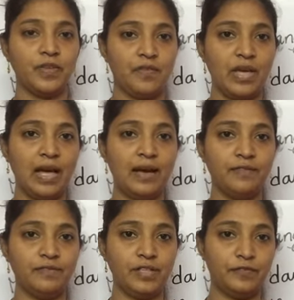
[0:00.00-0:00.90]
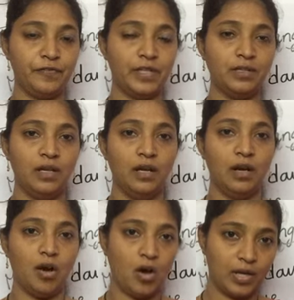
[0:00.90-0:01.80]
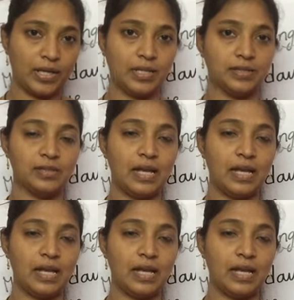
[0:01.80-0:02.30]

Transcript: We have different organs,